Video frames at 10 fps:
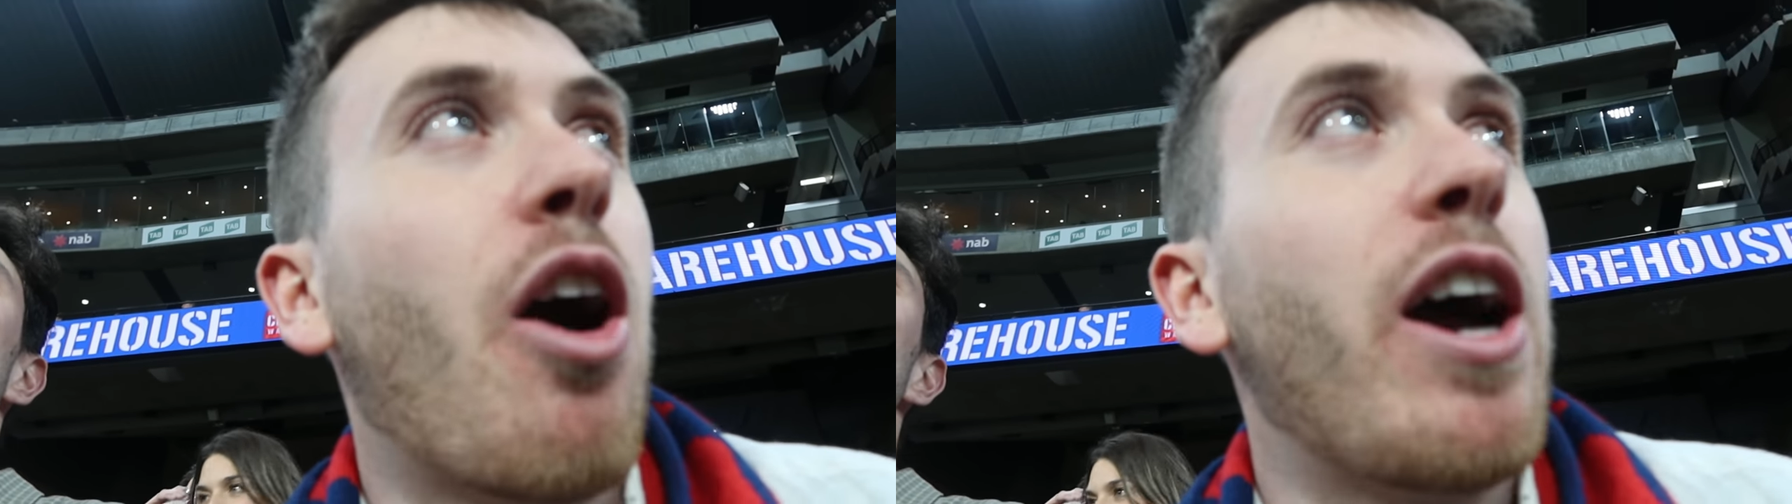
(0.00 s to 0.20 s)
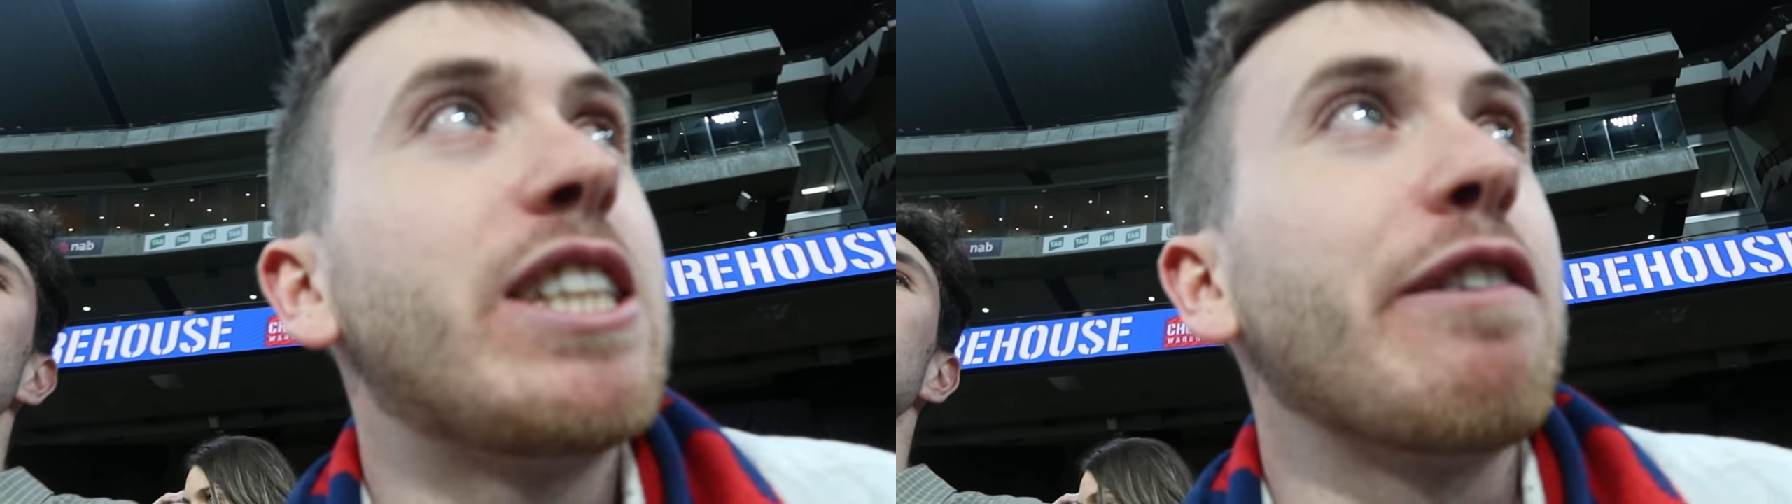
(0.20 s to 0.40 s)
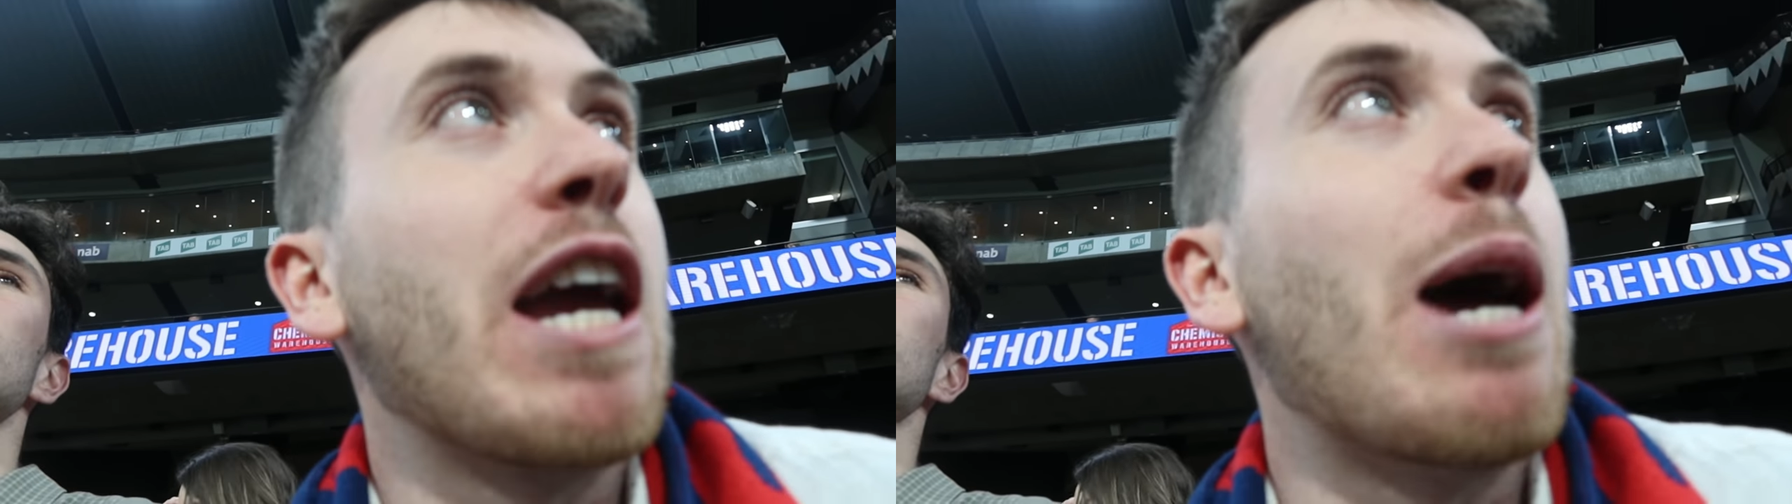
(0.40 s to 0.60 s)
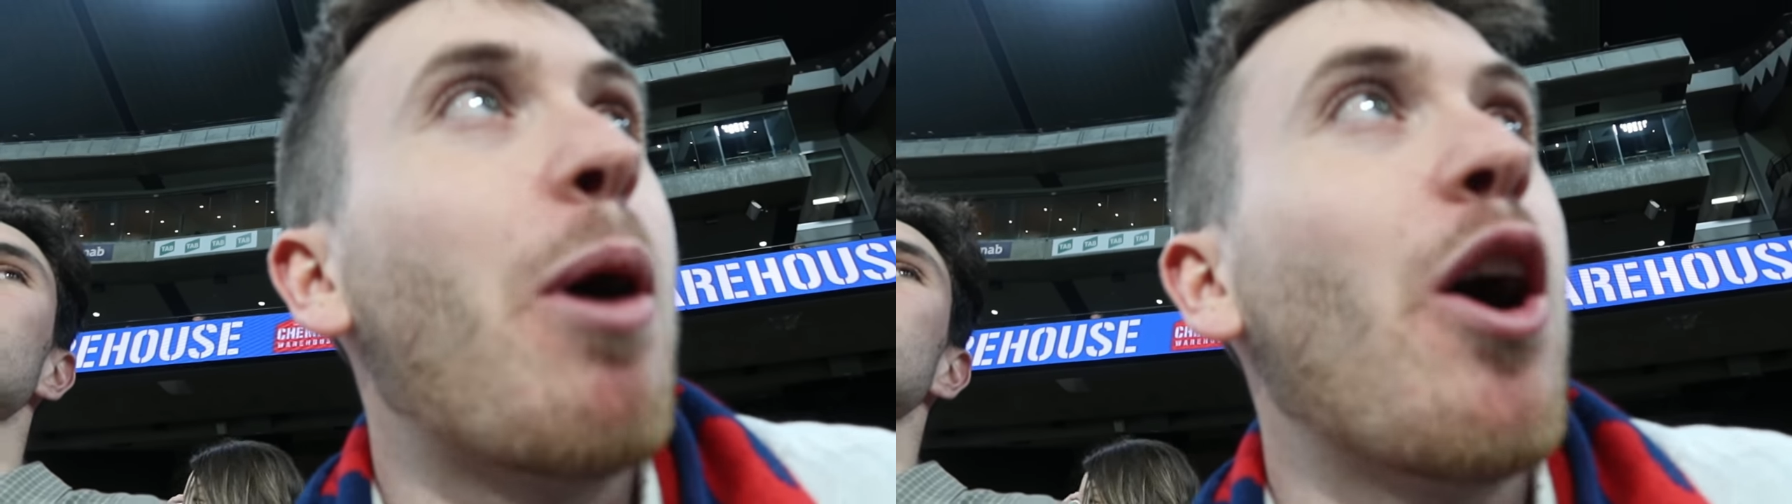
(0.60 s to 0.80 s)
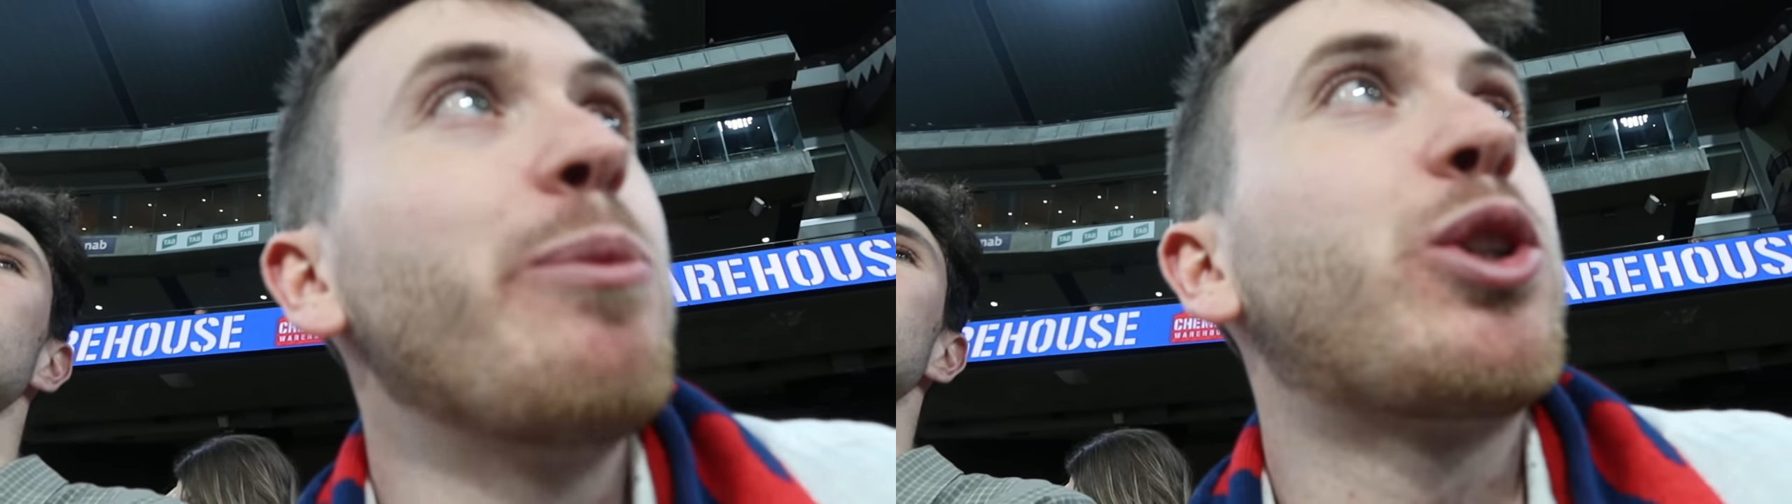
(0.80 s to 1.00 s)
Lions have come
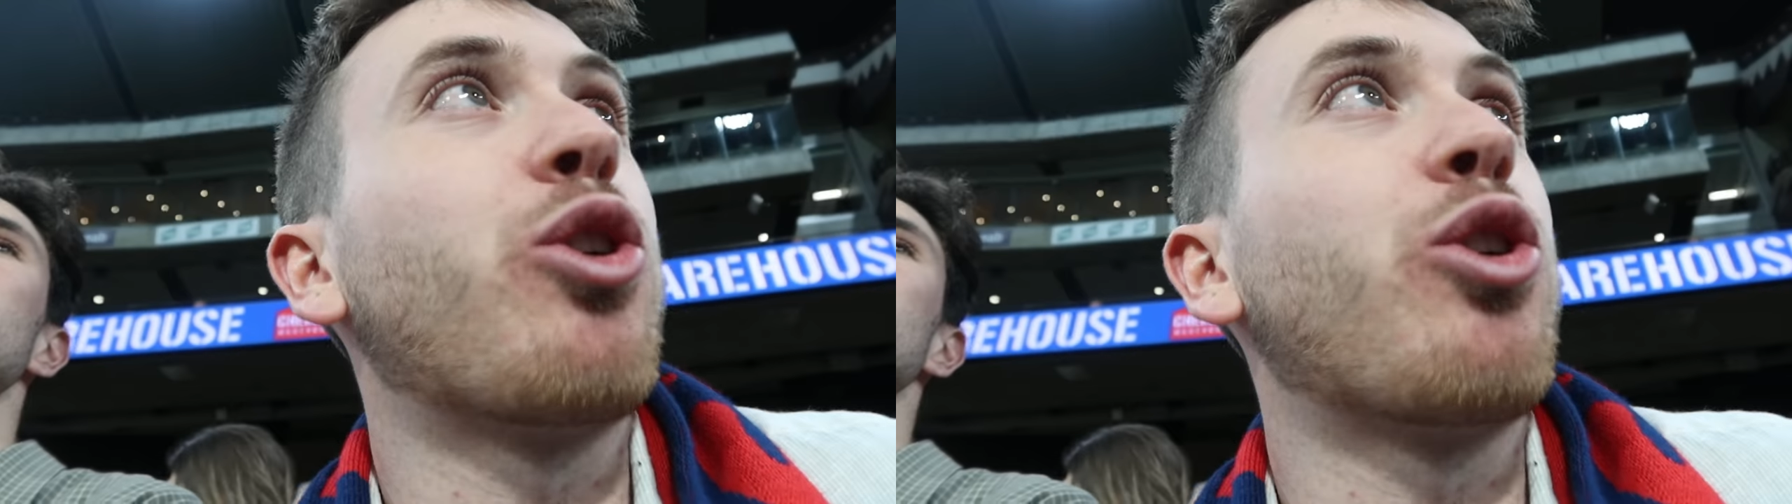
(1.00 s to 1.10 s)
home